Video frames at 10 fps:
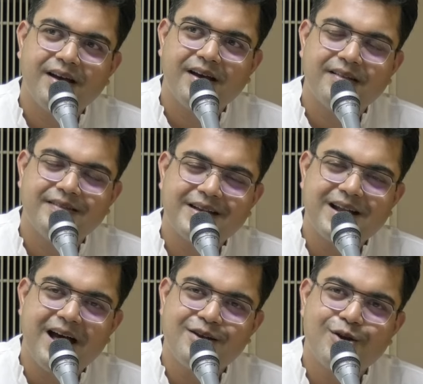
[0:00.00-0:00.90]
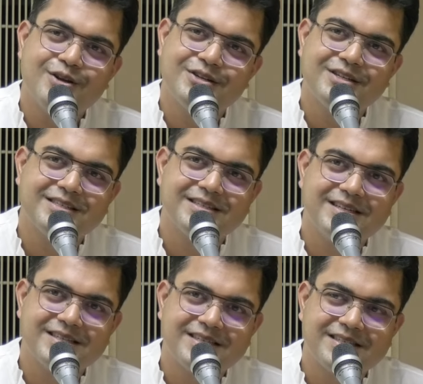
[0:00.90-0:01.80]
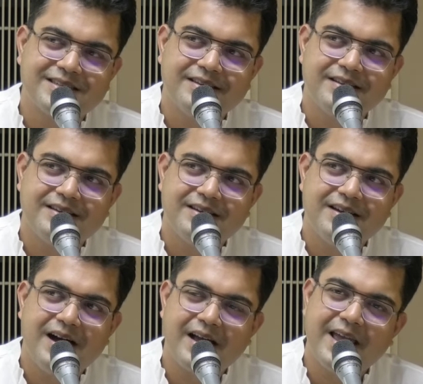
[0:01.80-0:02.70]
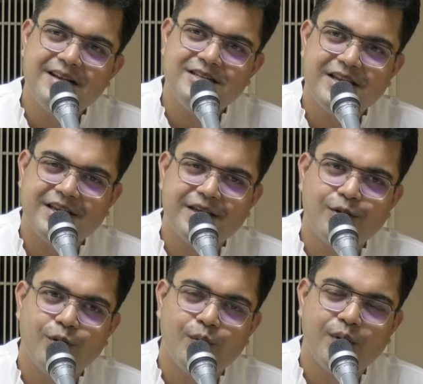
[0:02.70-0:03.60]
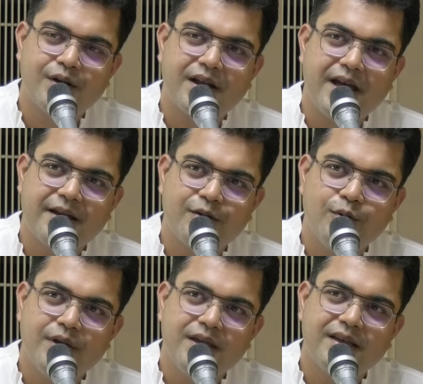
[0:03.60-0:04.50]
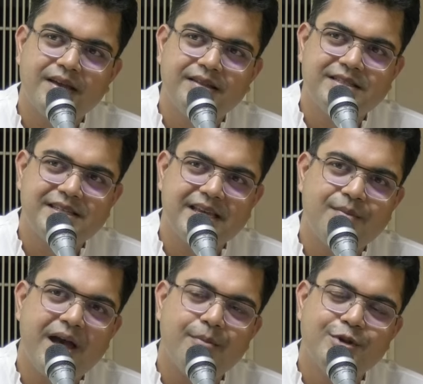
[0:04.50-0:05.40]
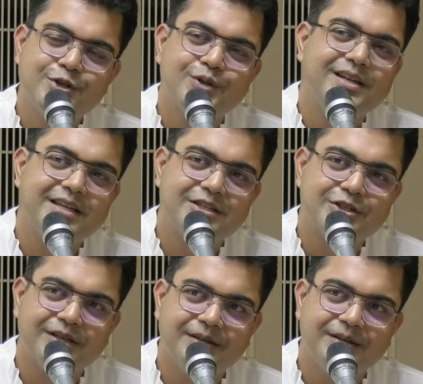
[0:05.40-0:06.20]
that unconsciousness again taking over and going in the same habitual nature.